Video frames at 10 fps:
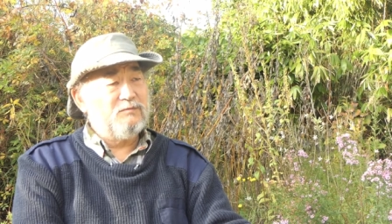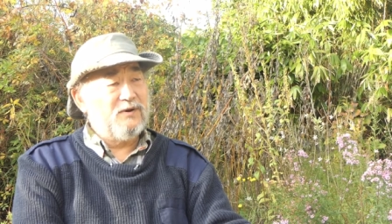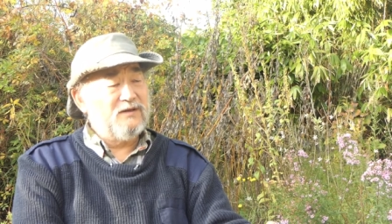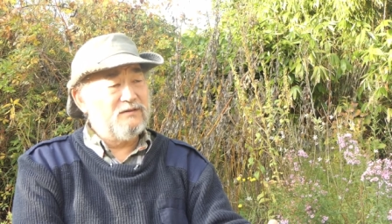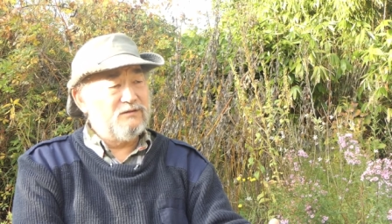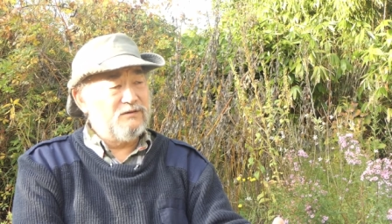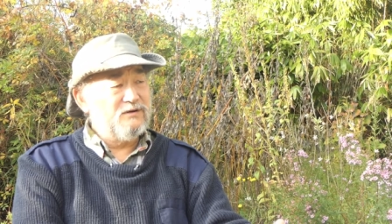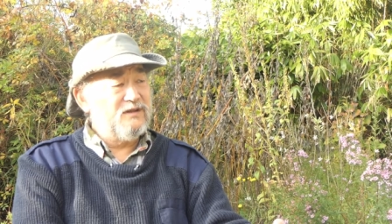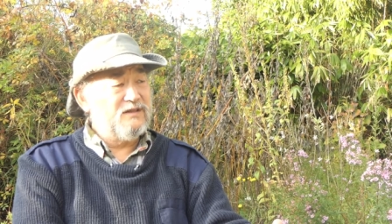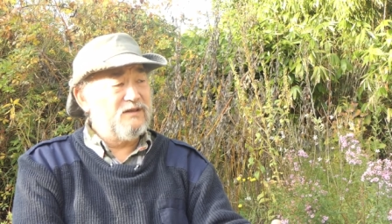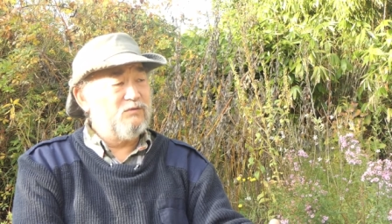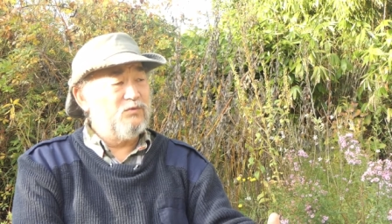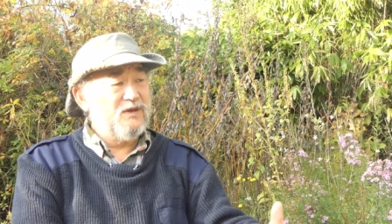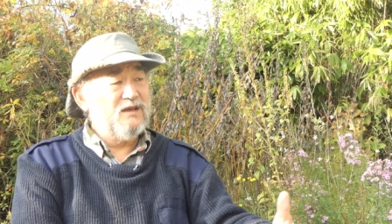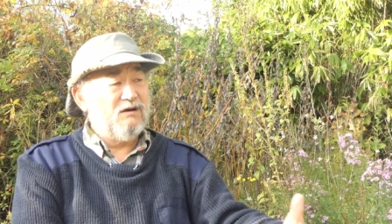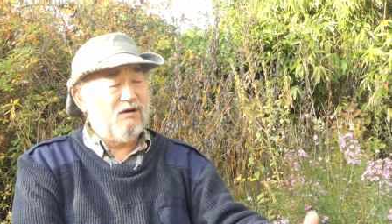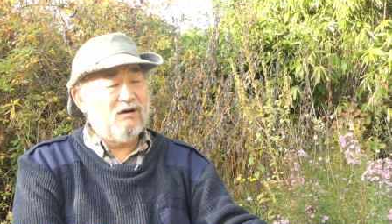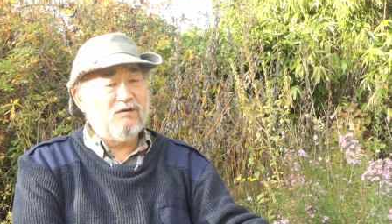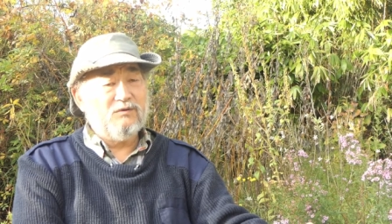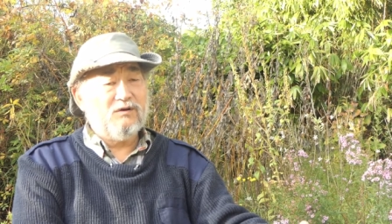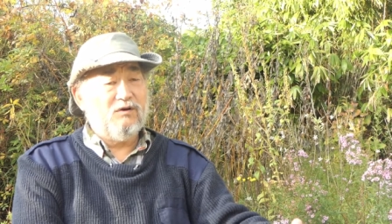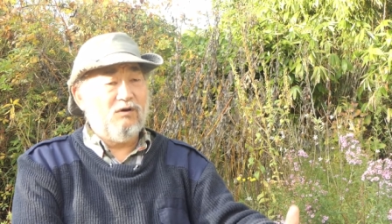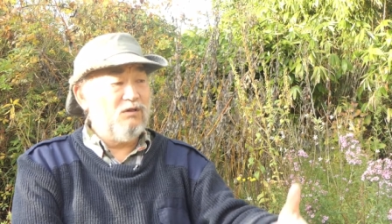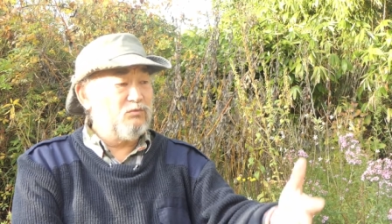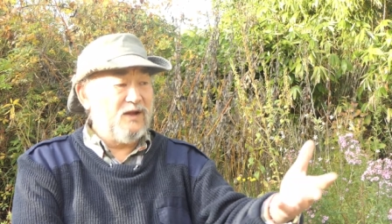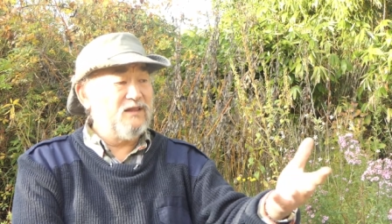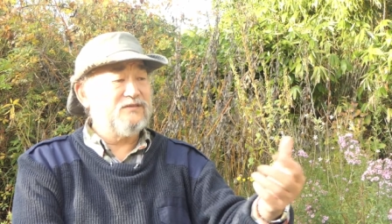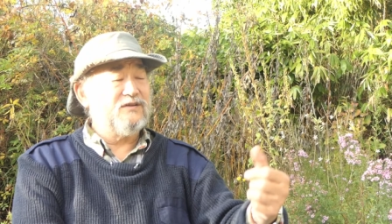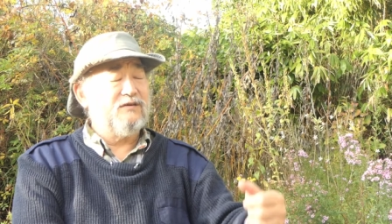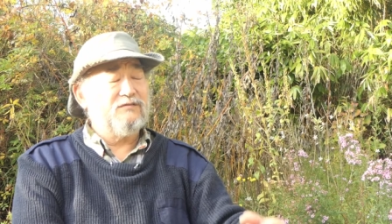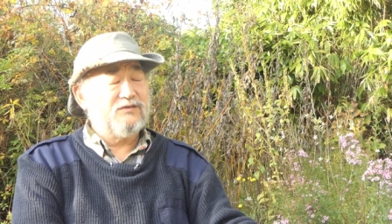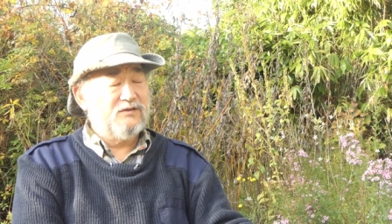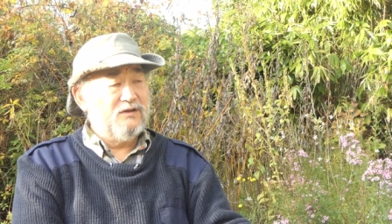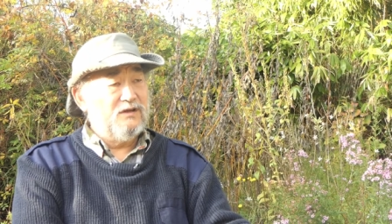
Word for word: by learning that we are all relatives,